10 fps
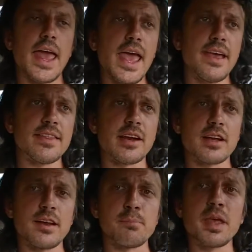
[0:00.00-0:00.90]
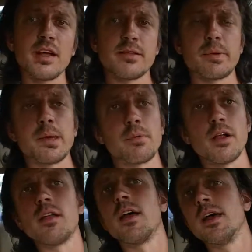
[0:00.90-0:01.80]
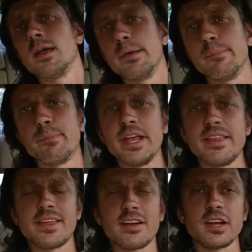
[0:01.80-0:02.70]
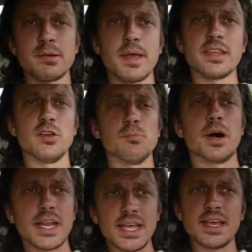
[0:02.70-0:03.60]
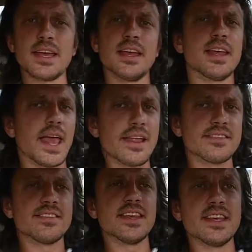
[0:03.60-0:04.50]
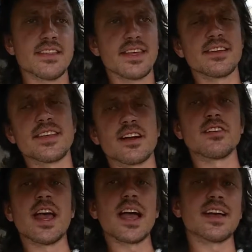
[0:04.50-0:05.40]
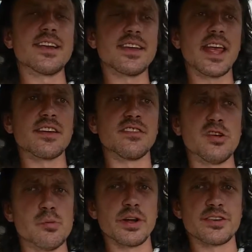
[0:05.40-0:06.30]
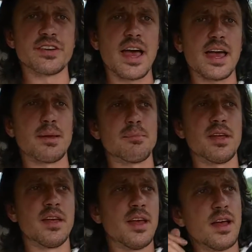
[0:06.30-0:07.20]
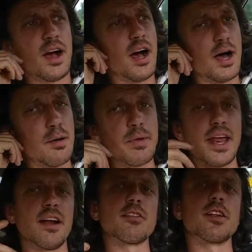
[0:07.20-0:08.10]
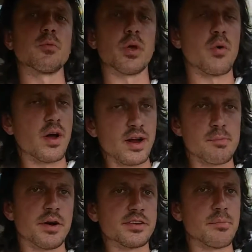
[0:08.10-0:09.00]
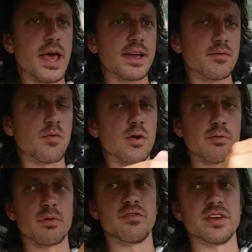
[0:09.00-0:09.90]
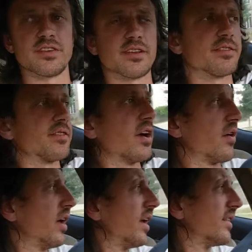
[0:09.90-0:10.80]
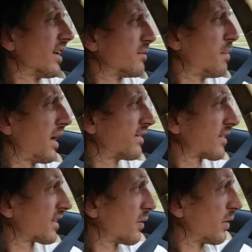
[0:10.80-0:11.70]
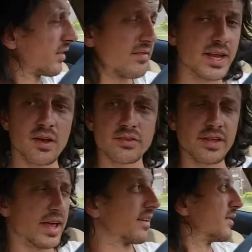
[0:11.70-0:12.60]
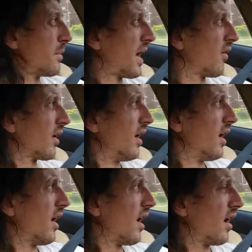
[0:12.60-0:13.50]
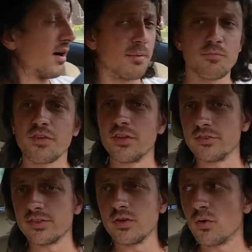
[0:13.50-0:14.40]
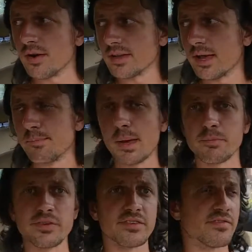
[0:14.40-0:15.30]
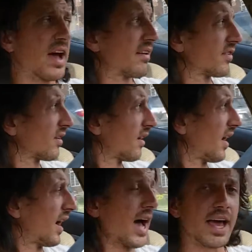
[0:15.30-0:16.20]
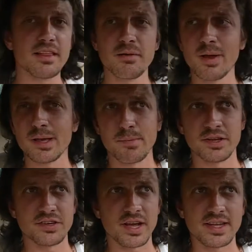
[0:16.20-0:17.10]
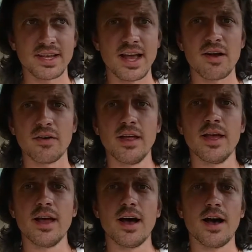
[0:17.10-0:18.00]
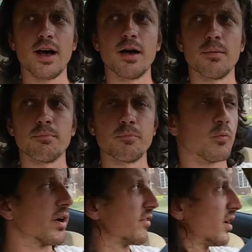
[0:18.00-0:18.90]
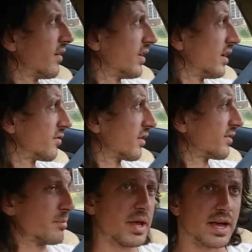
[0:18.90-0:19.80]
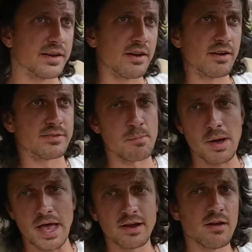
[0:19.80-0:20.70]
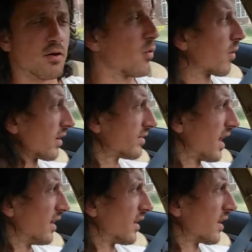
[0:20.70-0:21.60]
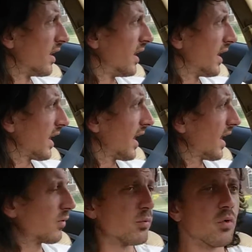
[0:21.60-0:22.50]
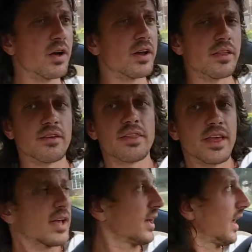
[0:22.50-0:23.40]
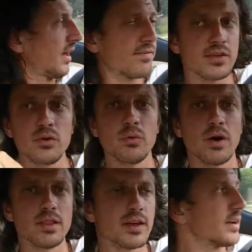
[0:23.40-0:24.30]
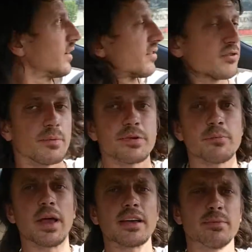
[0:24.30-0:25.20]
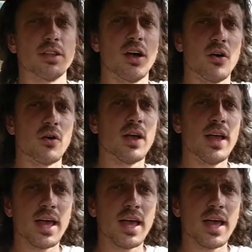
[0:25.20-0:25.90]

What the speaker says: A, that are going to appeal to people, B, that are going to make you money, and C, things that are not going to take too much time and aren't going to require a bunch of back and forth revisions. So that's basically what the video today is about. For those of you who aren't yet members of Fiverr, I highly recommend checking it out. Whether you have an interest to be on there as a buyer or a seller. And one other thing, if you look in the description box below,